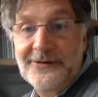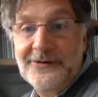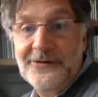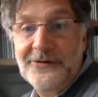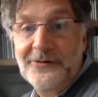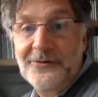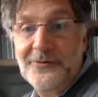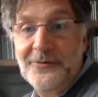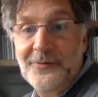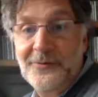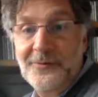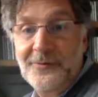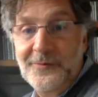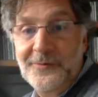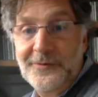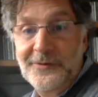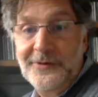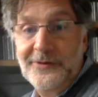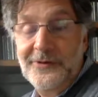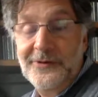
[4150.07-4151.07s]
to
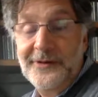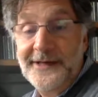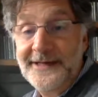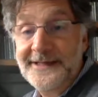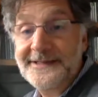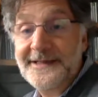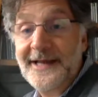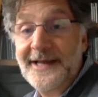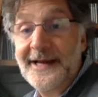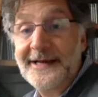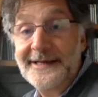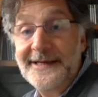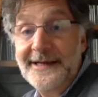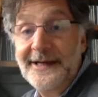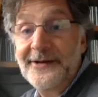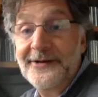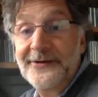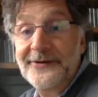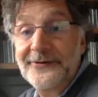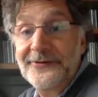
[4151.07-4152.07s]
these
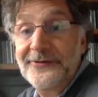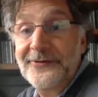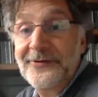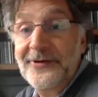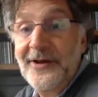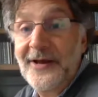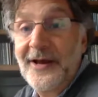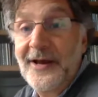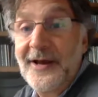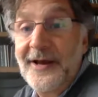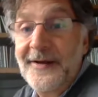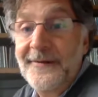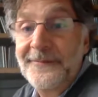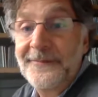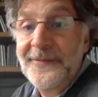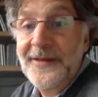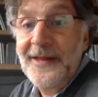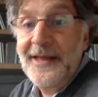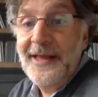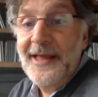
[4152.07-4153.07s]
ideas. Um,